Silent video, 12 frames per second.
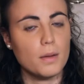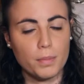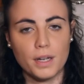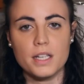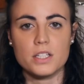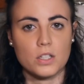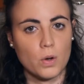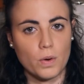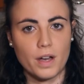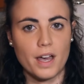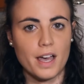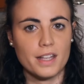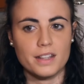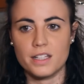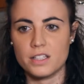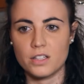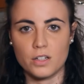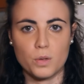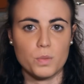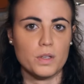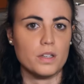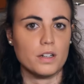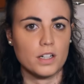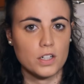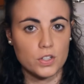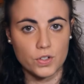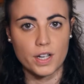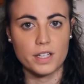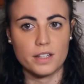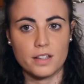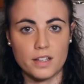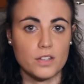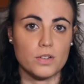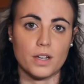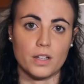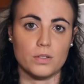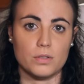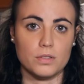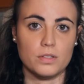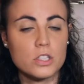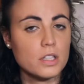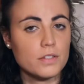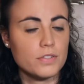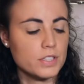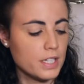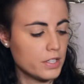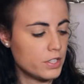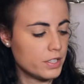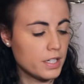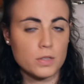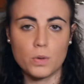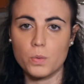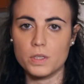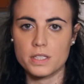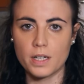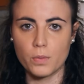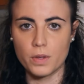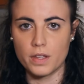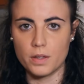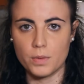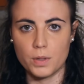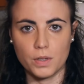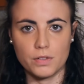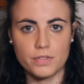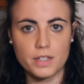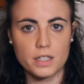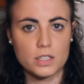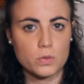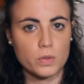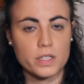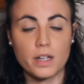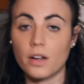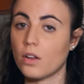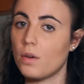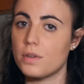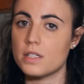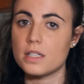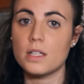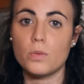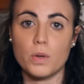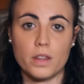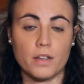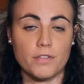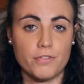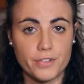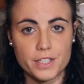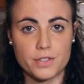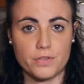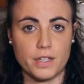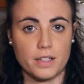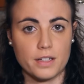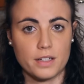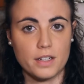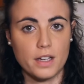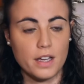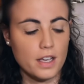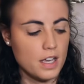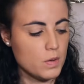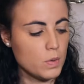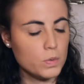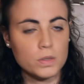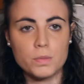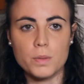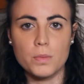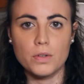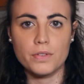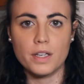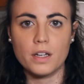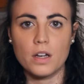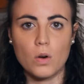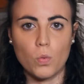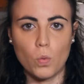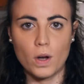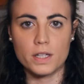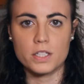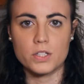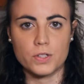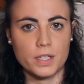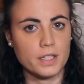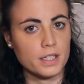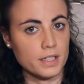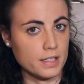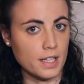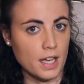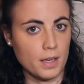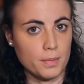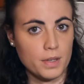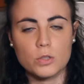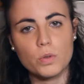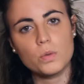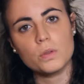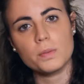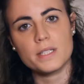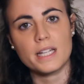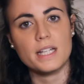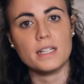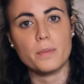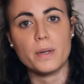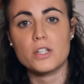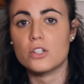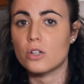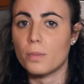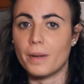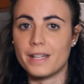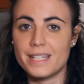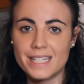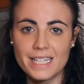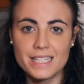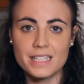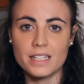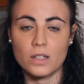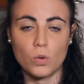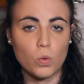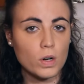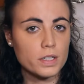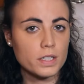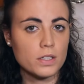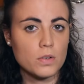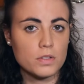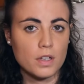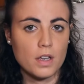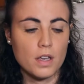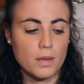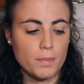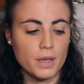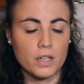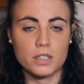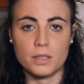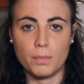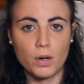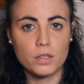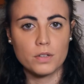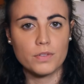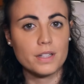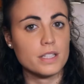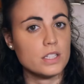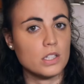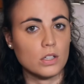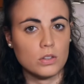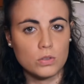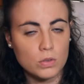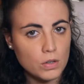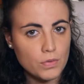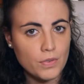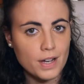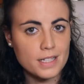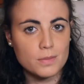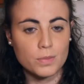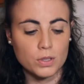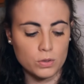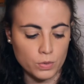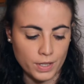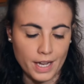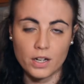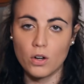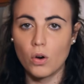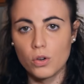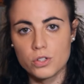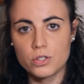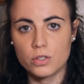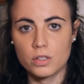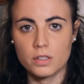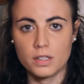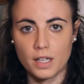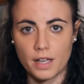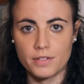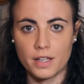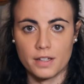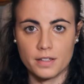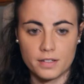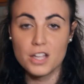Please go ahead, that's gonna be a great thing you can do. So the first exercise, we will start with individual fingers. We start obviously with the first finger, and we will be moving one string at a time. So we will be setting the metronome at 60, the quarter note, because the point of it is not to go fast, but to gain control in the left hand.